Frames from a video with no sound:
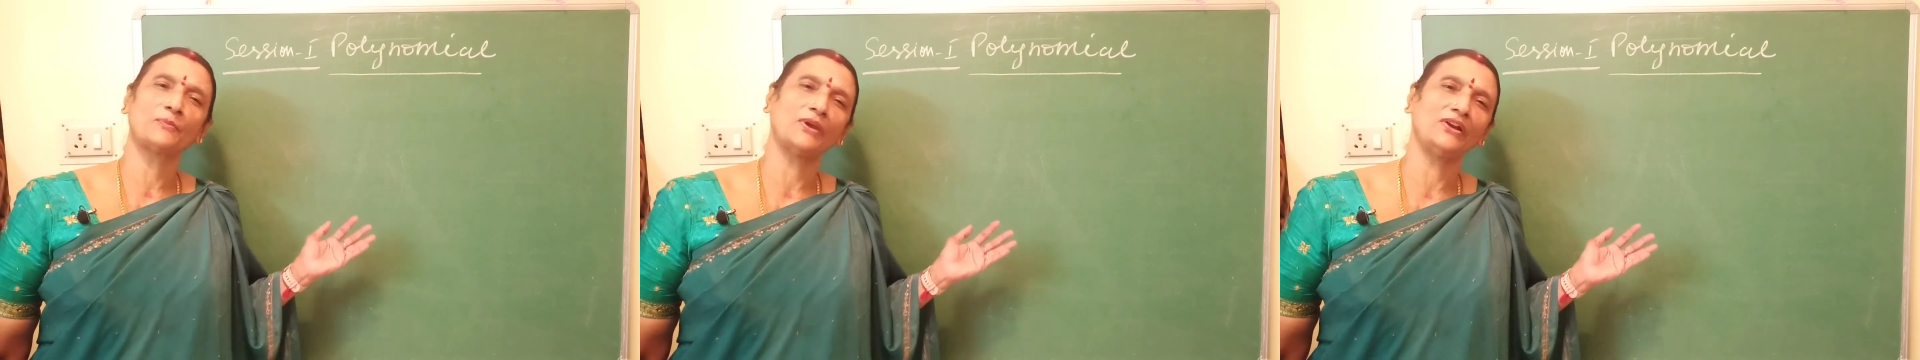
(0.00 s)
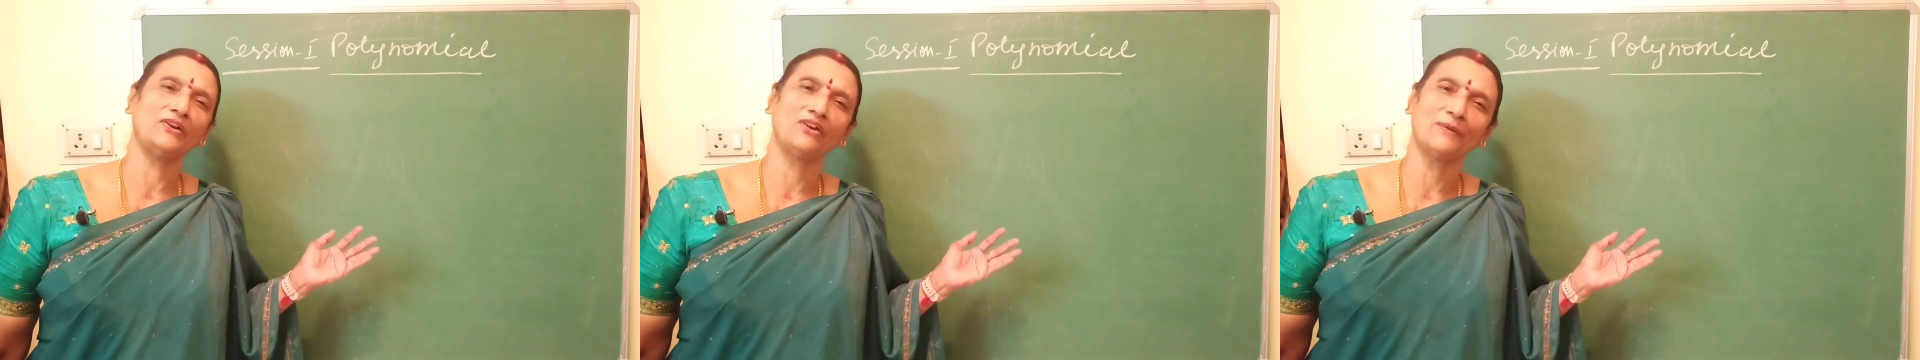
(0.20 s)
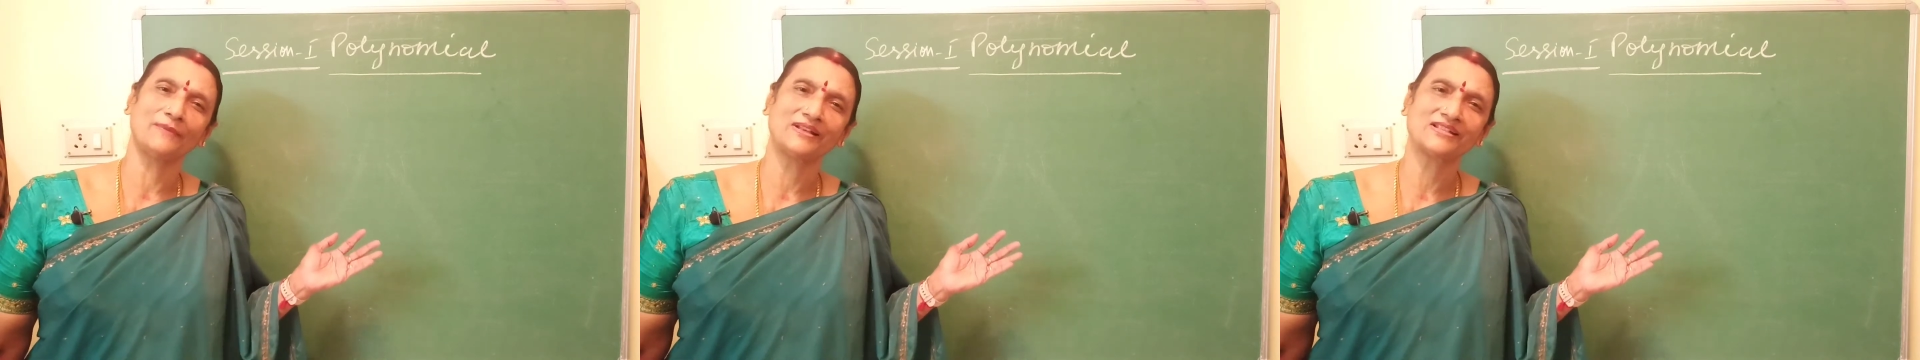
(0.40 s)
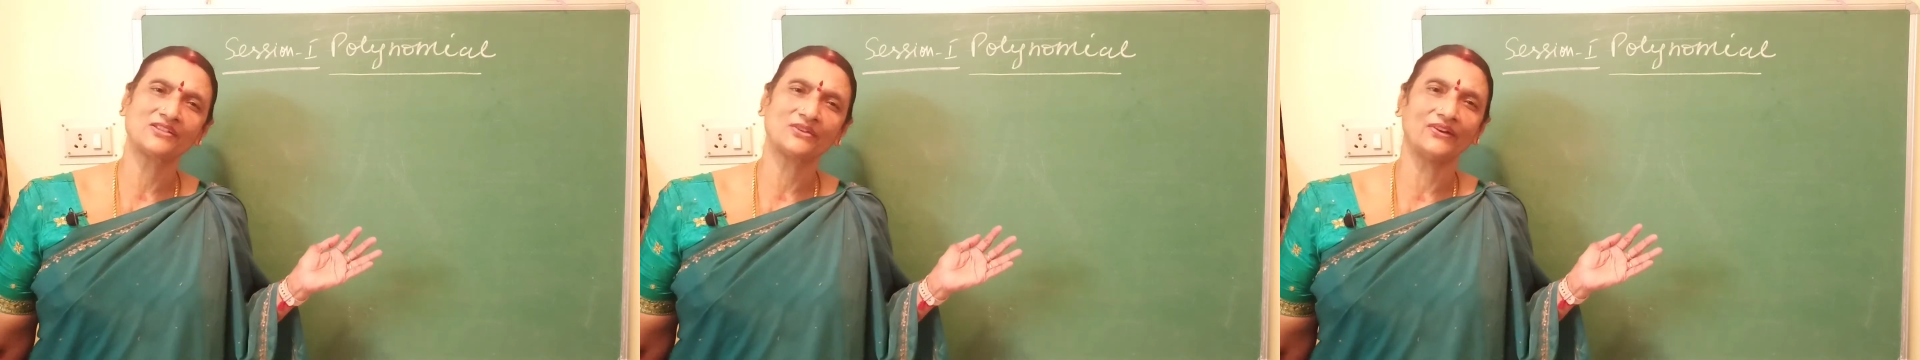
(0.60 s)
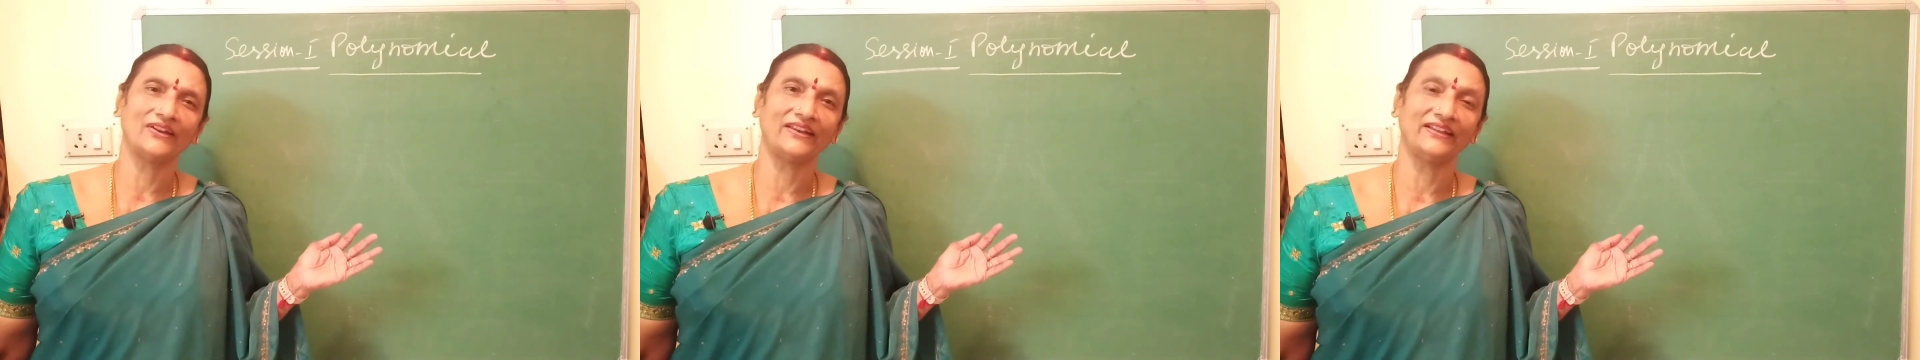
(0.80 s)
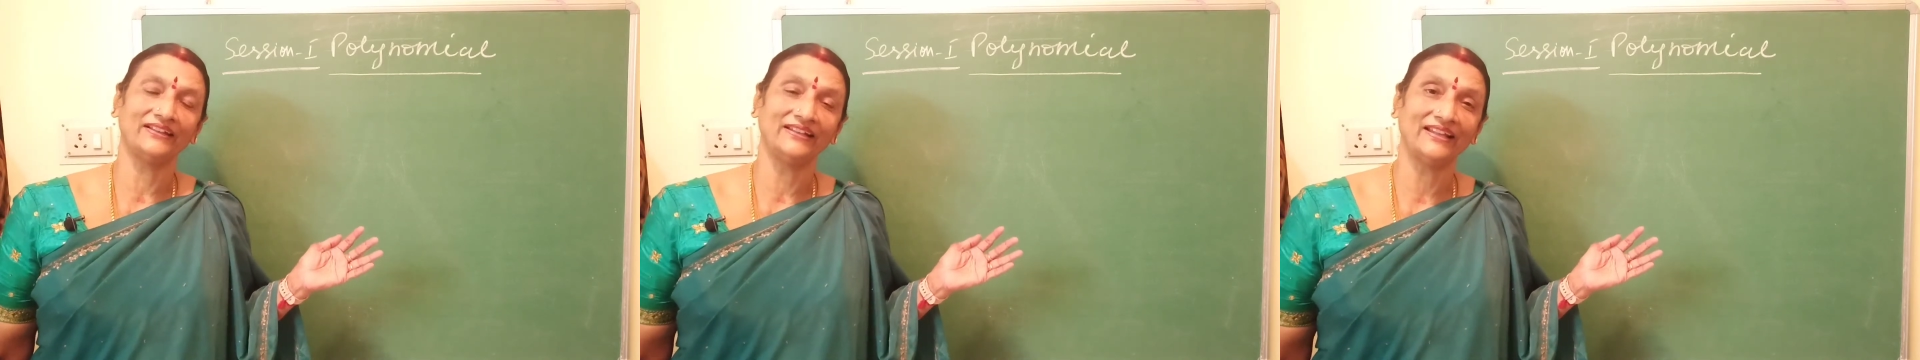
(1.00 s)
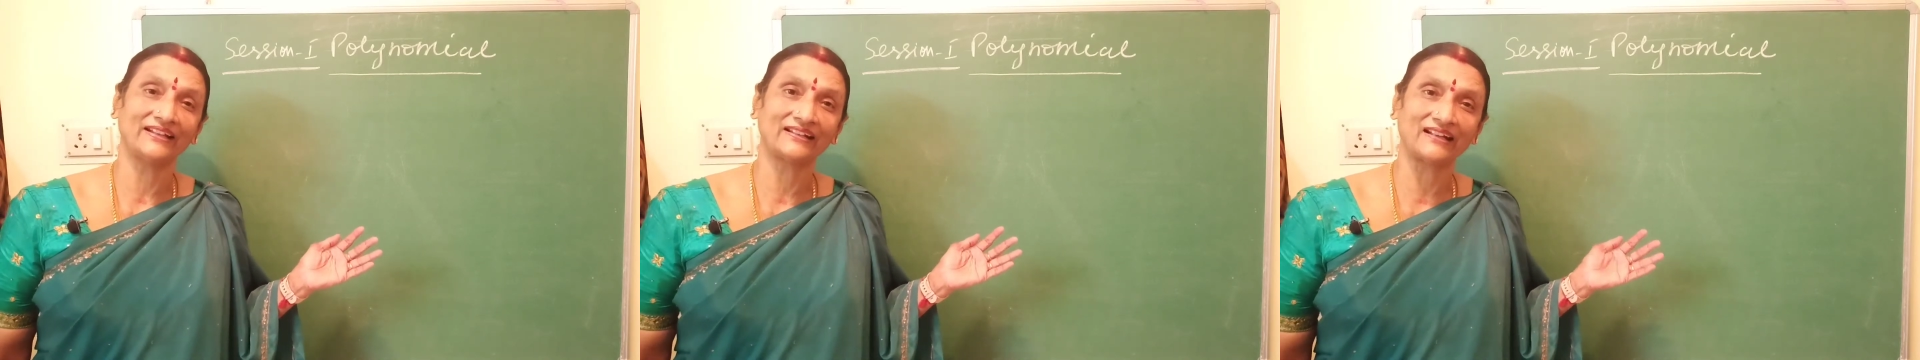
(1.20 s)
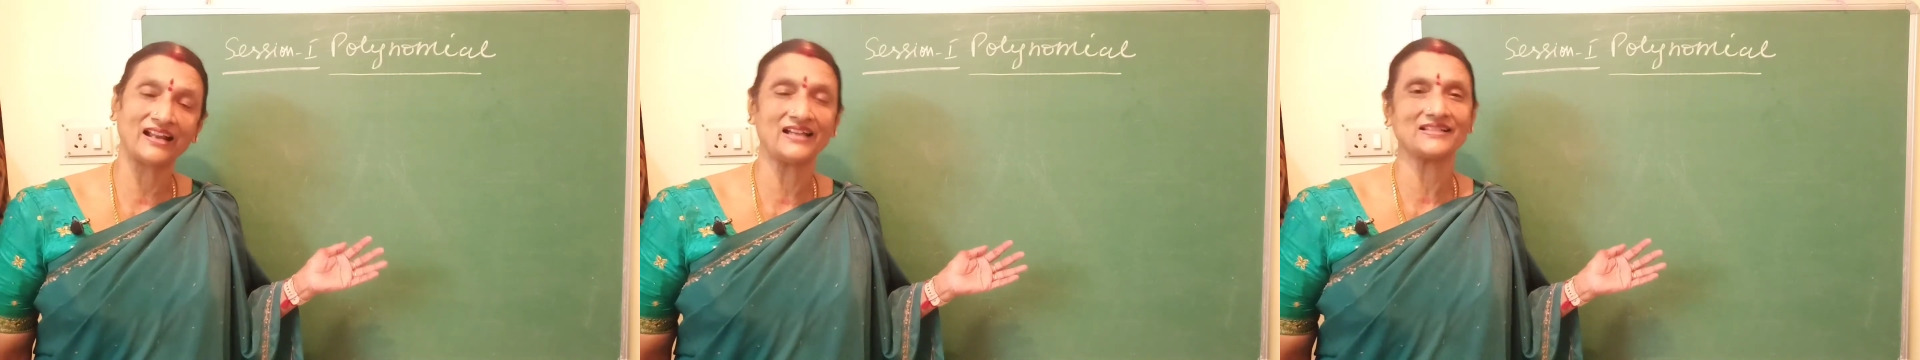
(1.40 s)
polynomials in a earlier
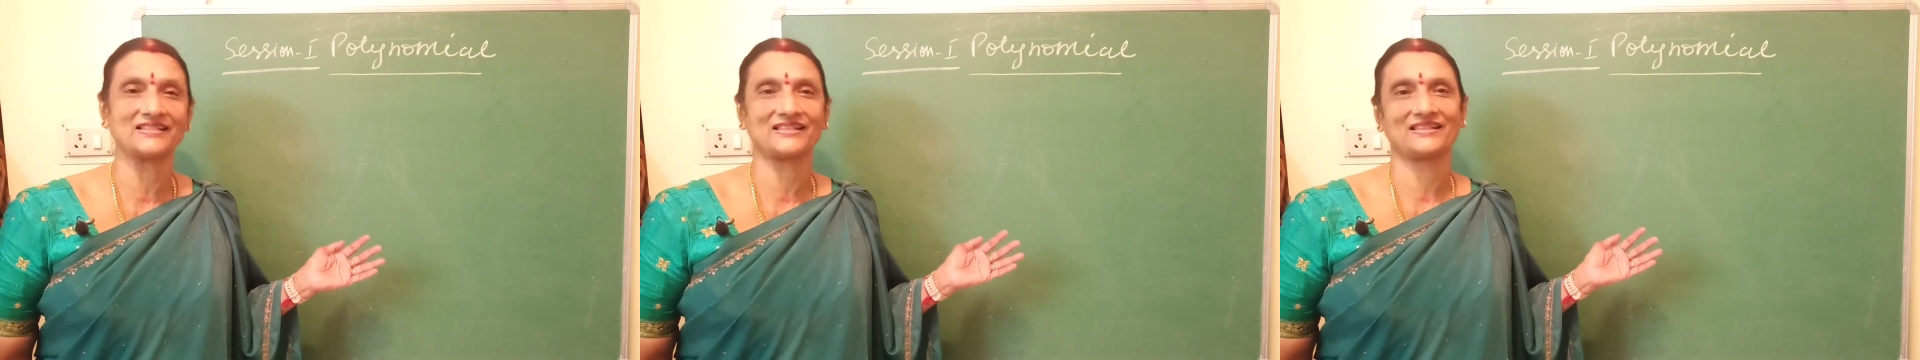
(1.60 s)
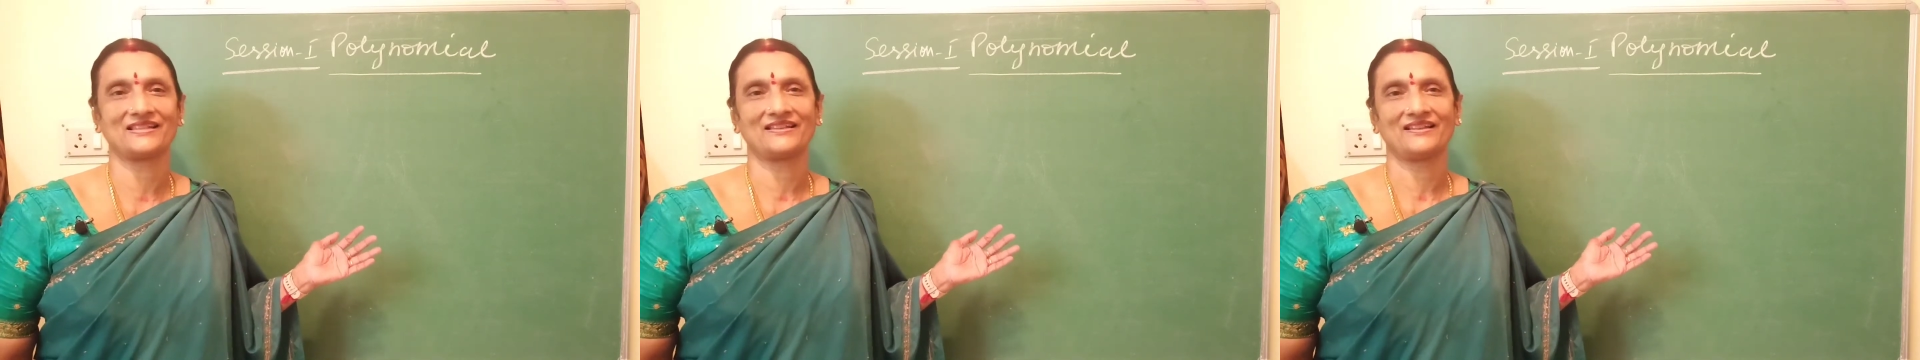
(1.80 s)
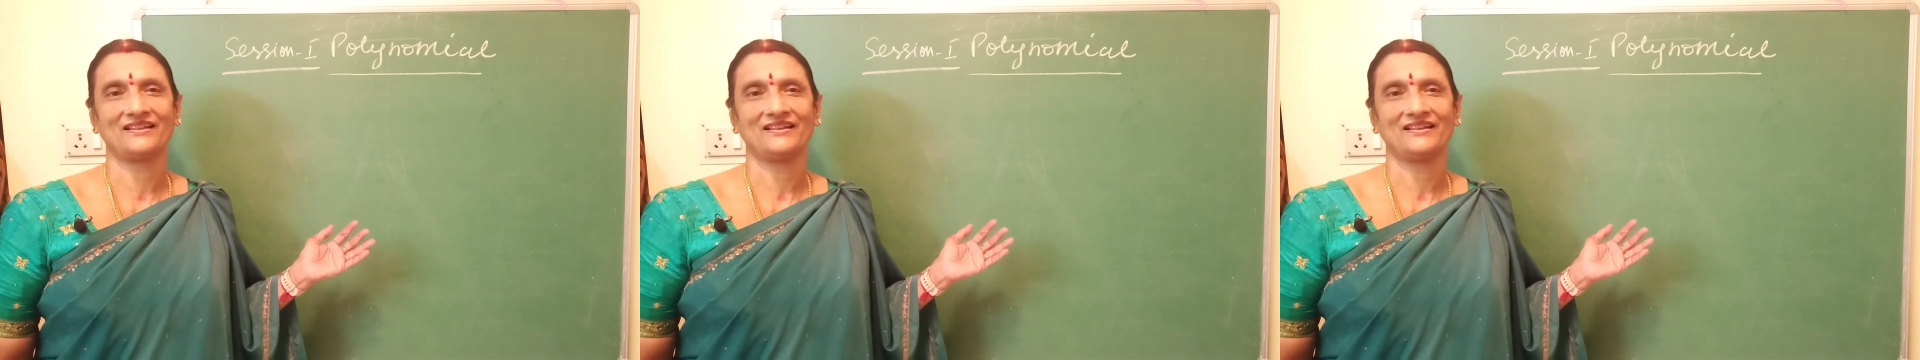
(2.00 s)
class.